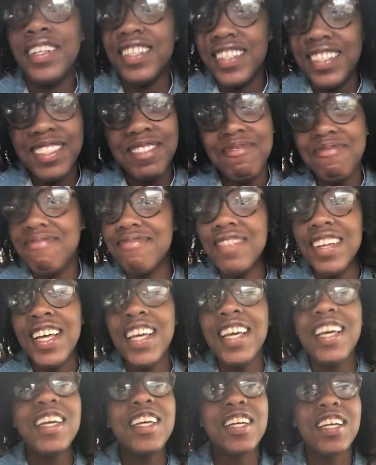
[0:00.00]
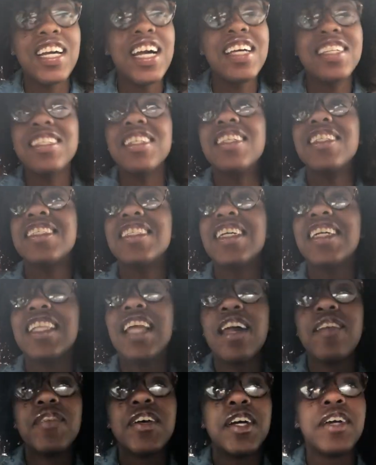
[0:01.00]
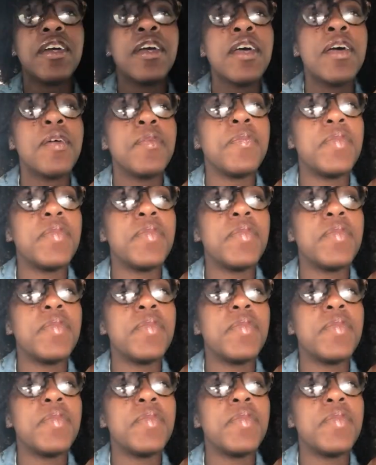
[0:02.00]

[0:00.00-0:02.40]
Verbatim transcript: So you guys are gonna see a lot of her.